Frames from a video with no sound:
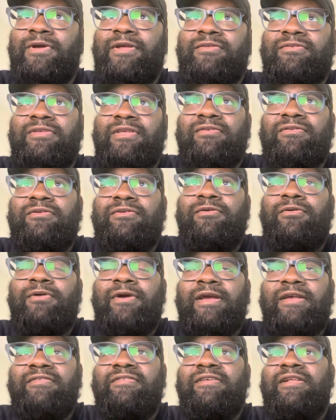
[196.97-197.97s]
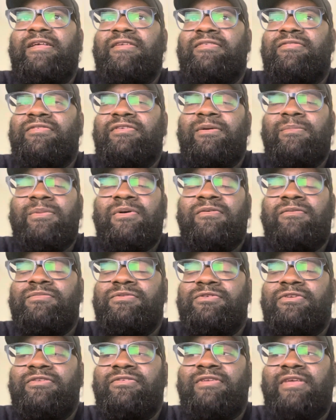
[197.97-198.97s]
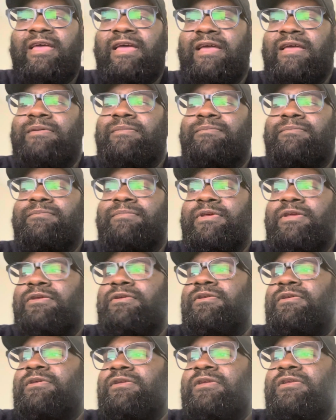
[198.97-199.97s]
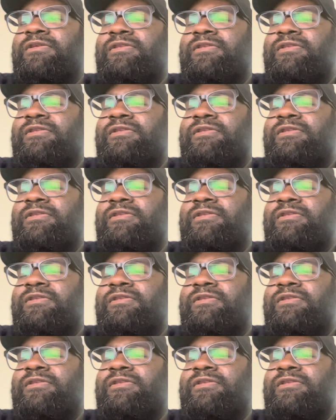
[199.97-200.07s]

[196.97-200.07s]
it's crazy that some of them just can't be